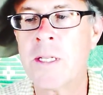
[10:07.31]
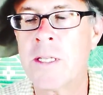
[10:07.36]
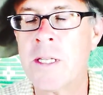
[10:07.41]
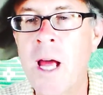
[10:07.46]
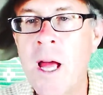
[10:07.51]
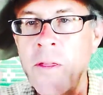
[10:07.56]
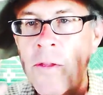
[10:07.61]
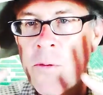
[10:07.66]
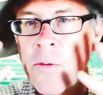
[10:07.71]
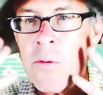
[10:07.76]

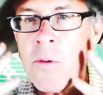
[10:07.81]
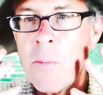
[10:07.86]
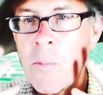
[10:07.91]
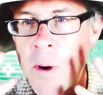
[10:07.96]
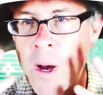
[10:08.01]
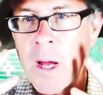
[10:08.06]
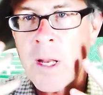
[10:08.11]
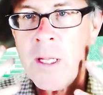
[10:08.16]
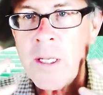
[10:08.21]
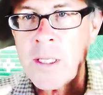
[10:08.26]
is not through the
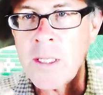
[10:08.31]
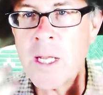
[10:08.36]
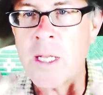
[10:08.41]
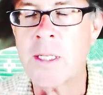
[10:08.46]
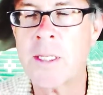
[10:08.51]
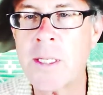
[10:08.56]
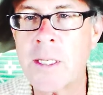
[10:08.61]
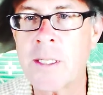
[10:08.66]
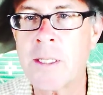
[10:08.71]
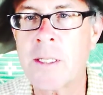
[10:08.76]
body
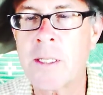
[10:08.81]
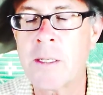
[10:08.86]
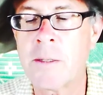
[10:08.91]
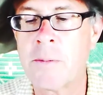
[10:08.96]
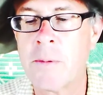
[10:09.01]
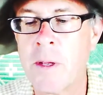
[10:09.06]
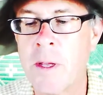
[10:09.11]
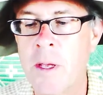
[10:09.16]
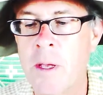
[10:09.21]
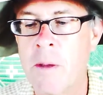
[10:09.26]
senses.
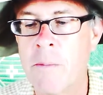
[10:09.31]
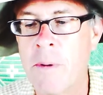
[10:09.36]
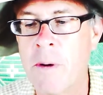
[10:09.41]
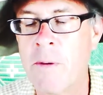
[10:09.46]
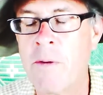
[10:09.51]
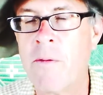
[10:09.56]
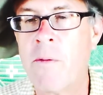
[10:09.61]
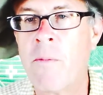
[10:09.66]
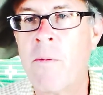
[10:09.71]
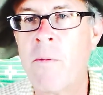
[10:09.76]

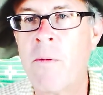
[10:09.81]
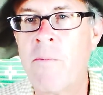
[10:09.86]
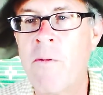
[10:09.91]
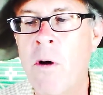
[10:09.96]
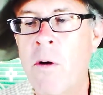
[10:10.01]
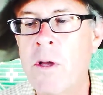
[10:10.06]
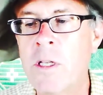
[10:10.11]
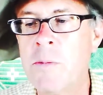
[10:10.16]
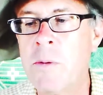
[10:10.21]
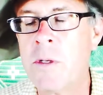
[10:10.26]
But we've,
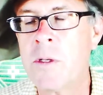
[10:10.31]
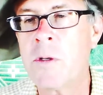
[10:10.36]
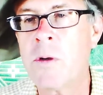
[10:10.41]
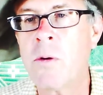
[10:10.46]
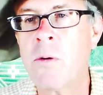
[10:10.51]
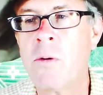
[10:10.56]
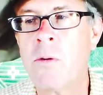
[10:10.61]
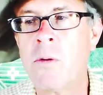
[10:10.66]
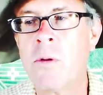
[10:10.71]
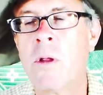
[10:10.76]
we've always been
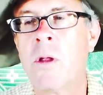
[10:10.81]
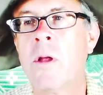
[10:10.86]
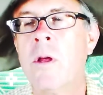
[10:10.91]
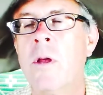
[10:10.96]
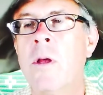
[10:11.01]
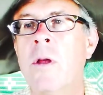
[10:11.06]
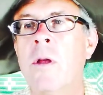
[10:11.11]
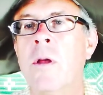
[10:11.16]
told